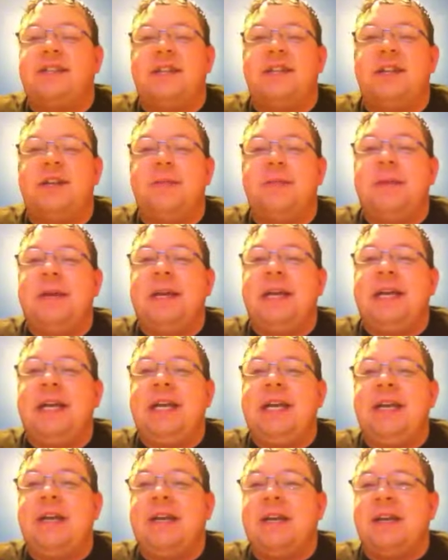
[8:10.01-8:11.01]
it could
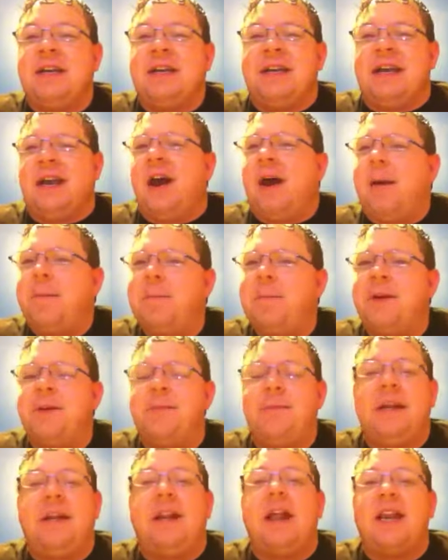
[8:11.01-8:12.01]
be gum, it could
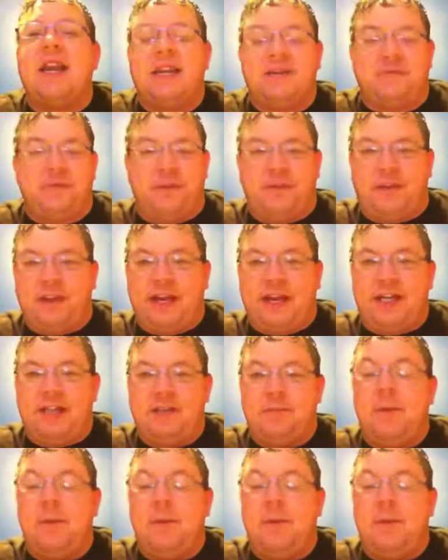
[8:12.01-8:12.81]
be a lot of different things.